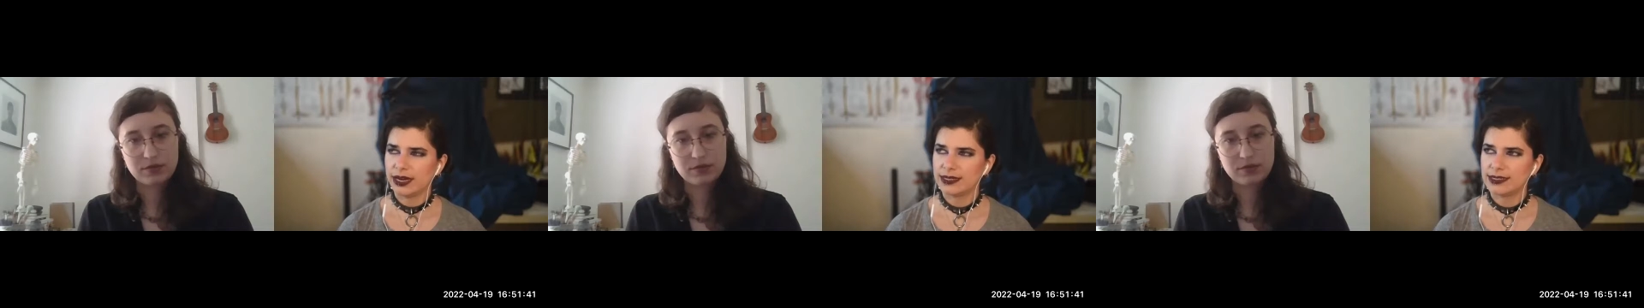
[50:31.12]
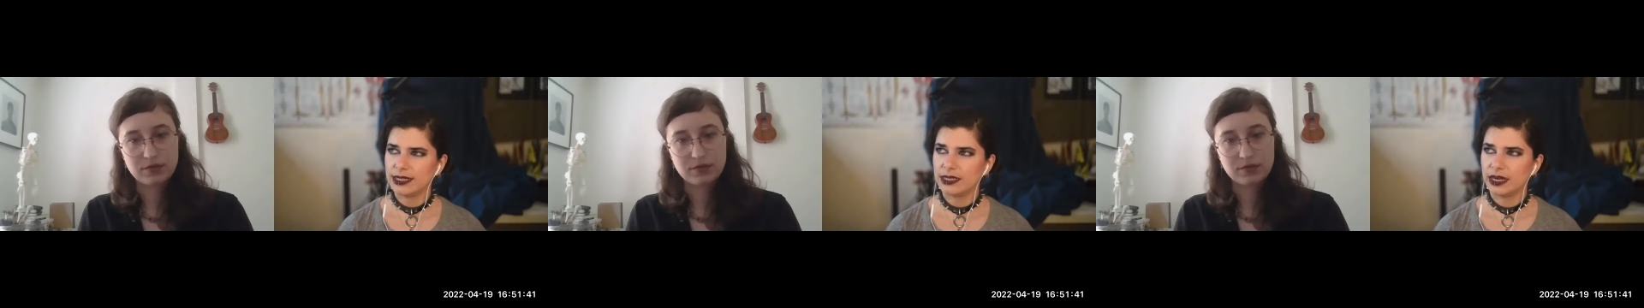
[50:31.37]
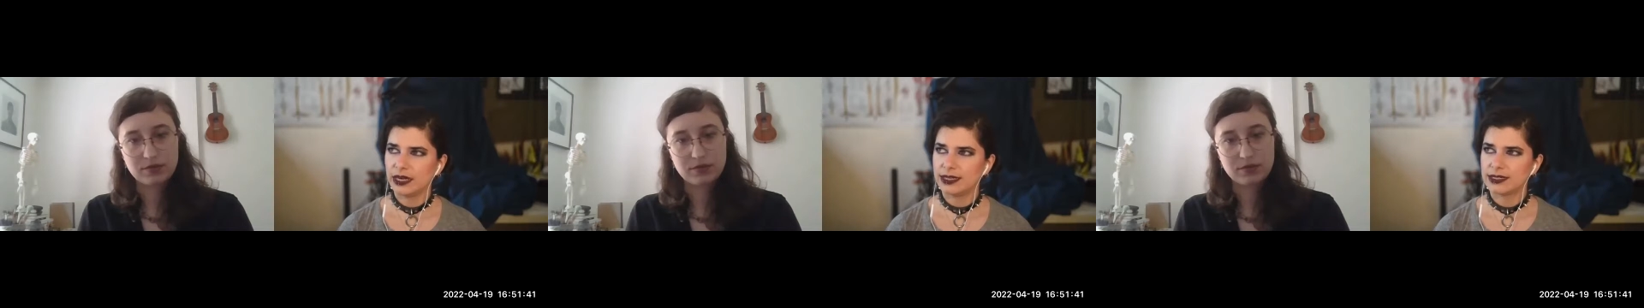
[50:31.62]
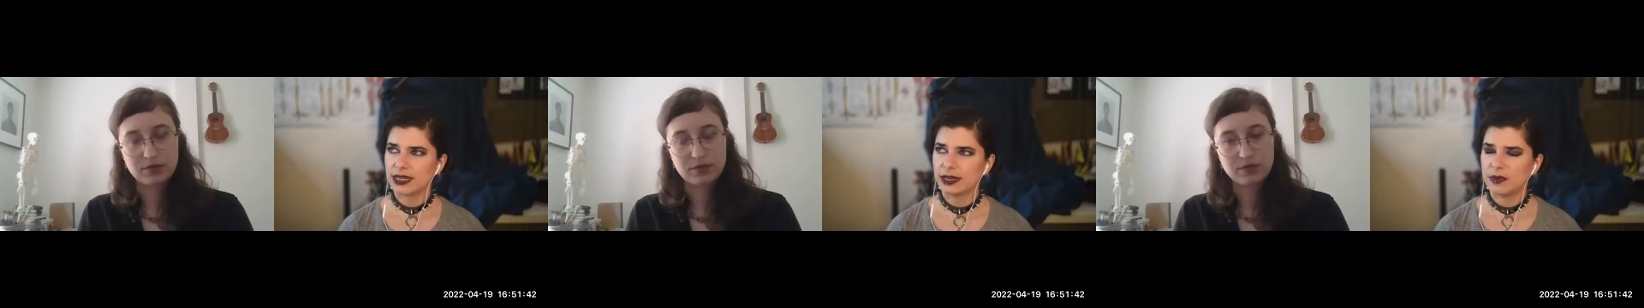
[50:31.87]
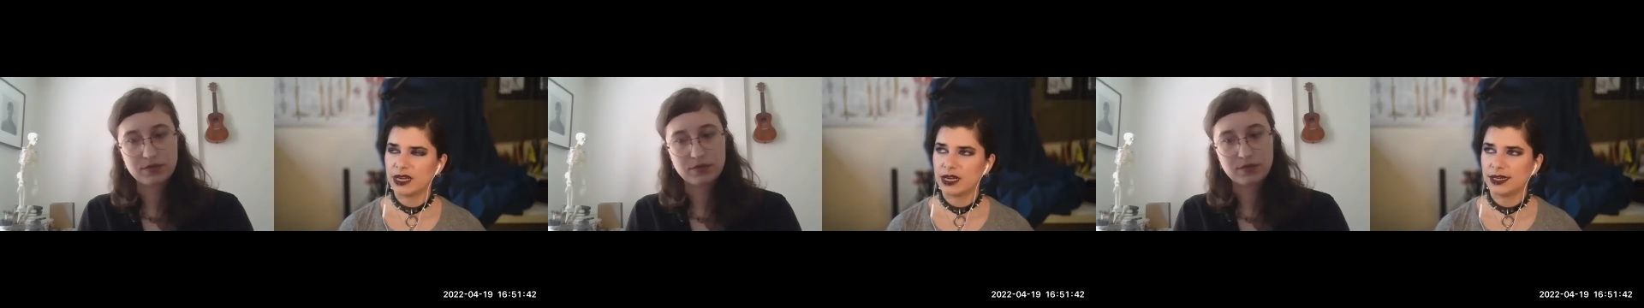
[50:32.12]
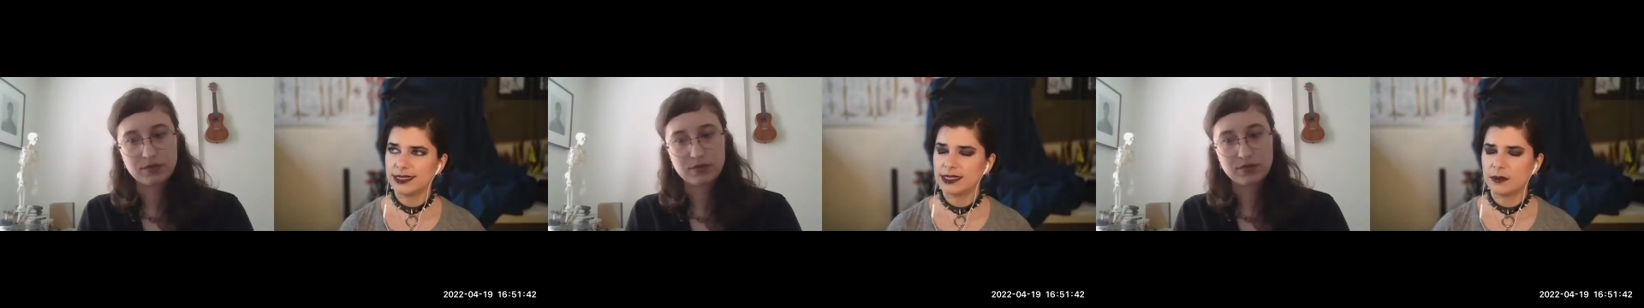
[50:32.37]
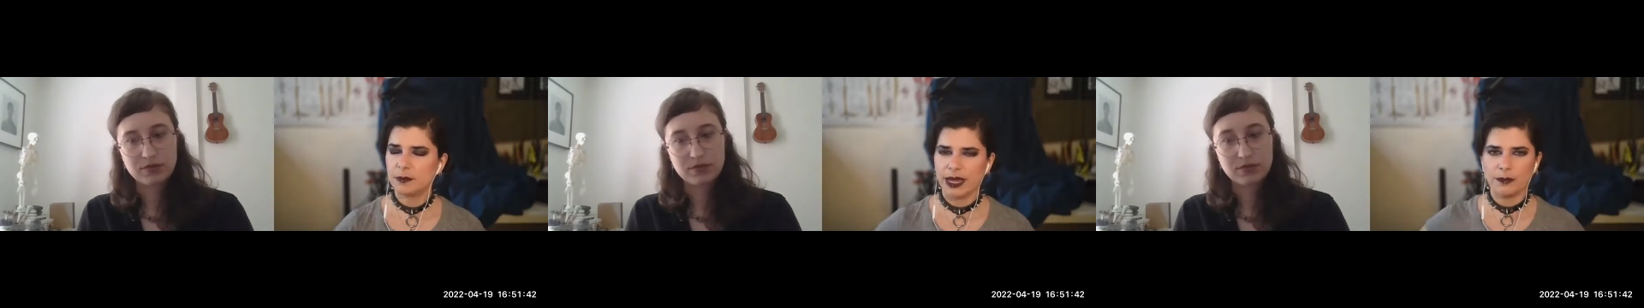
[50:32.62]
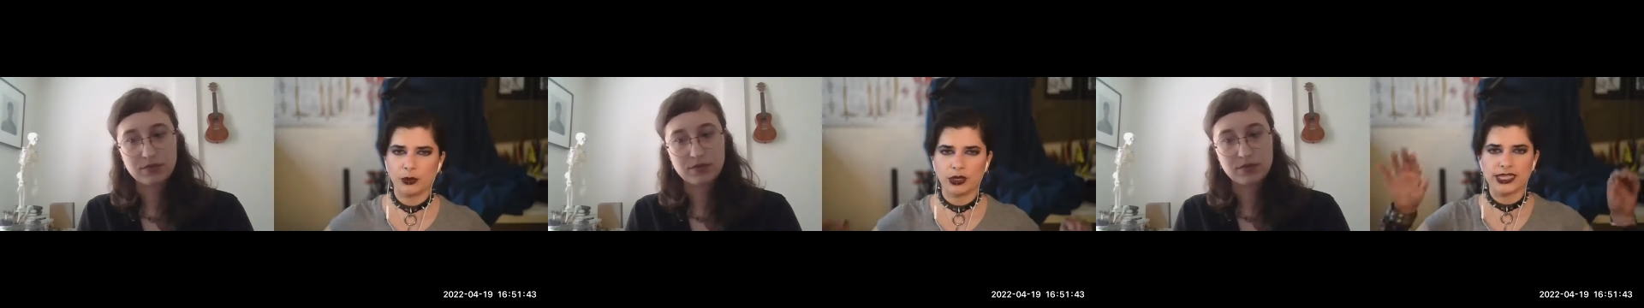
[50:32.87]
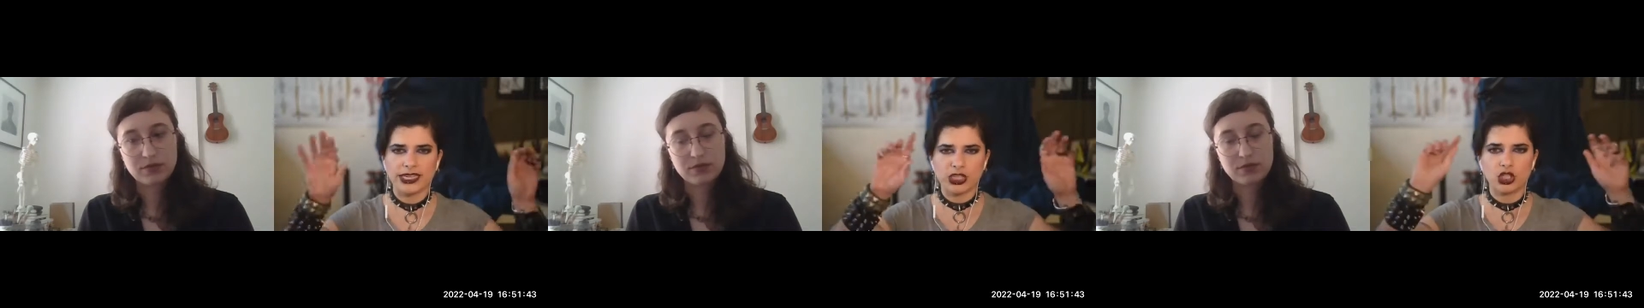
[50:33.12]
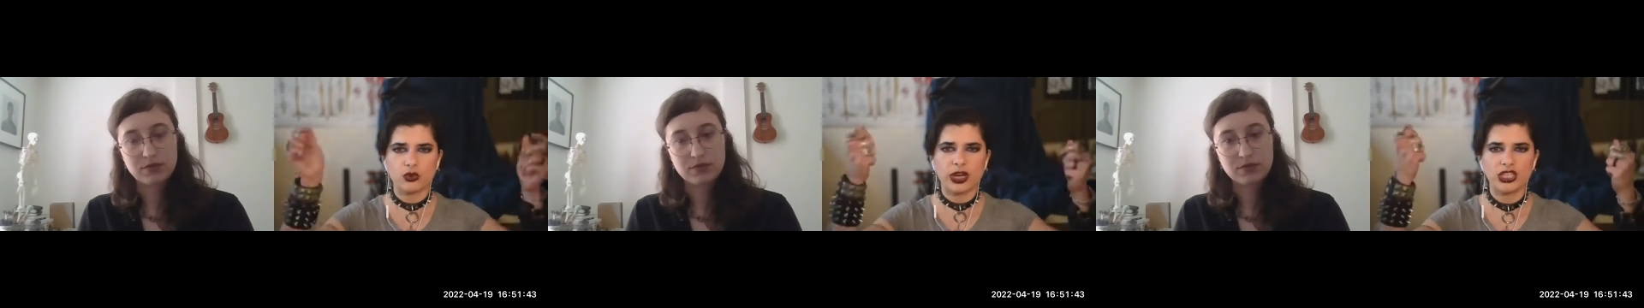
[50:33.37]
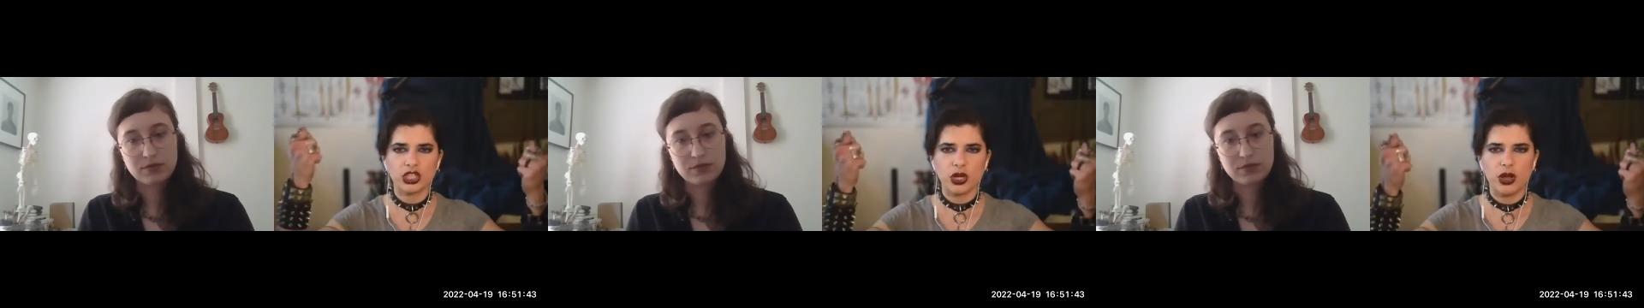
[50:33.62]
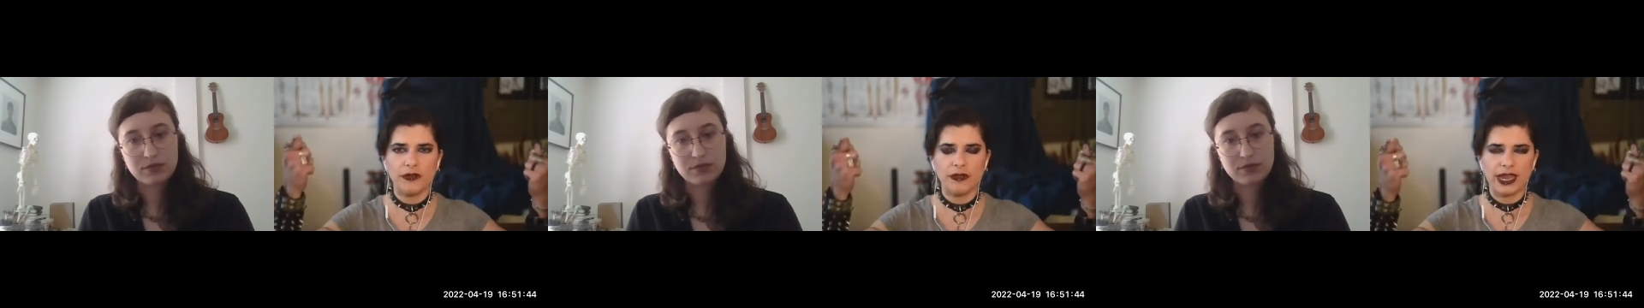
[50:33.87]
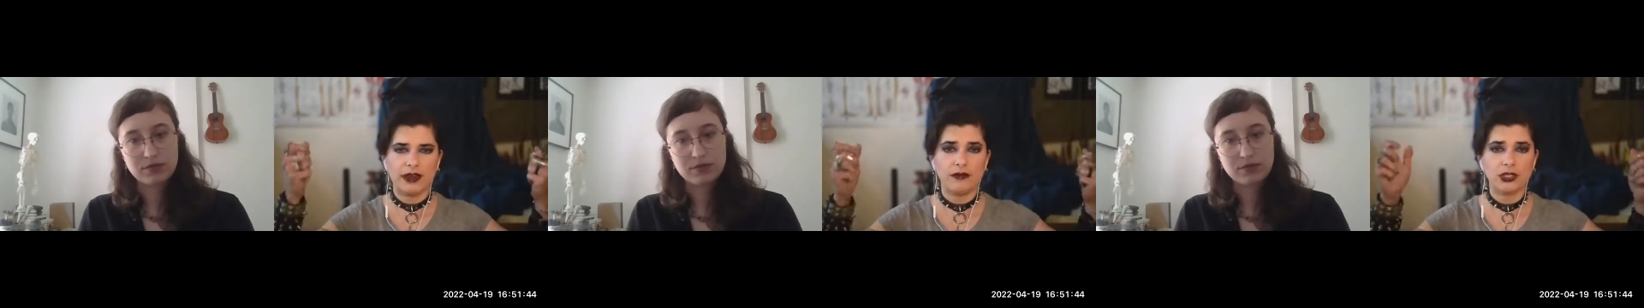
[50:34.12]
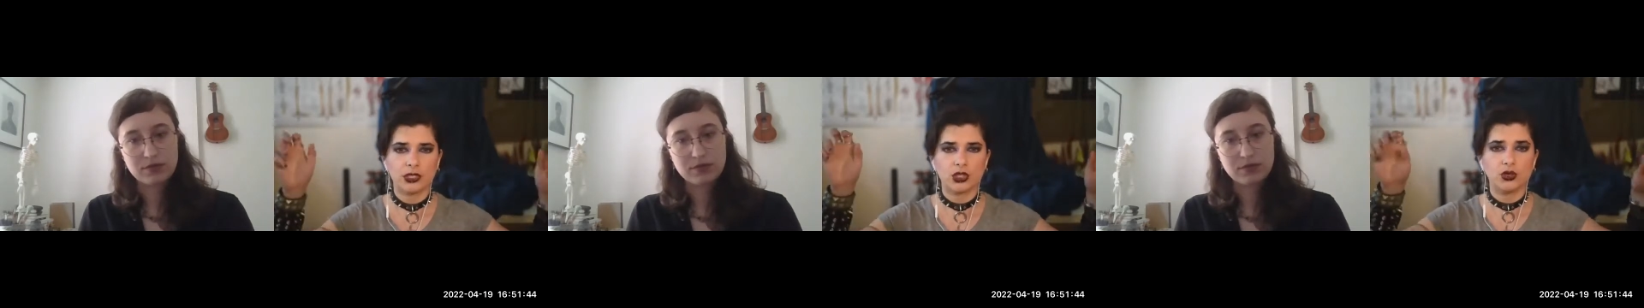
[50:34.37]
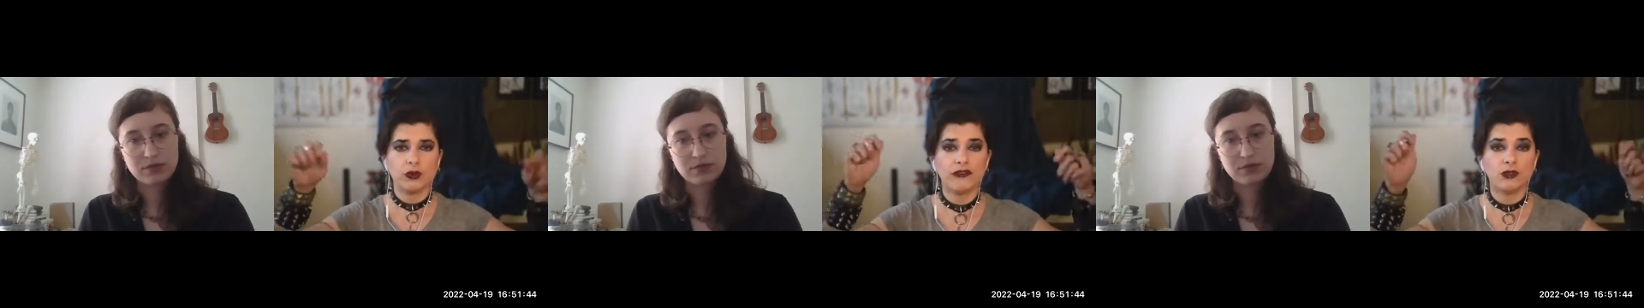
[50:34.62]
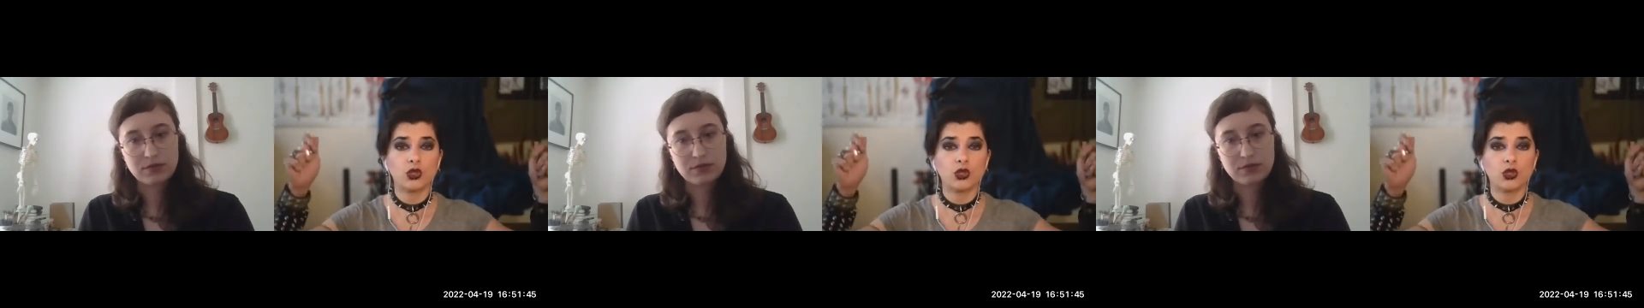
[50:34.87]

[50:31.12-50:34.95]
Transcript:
Speaker 1: I did, and it's like because the paper is like stretched on the canvas. You, if you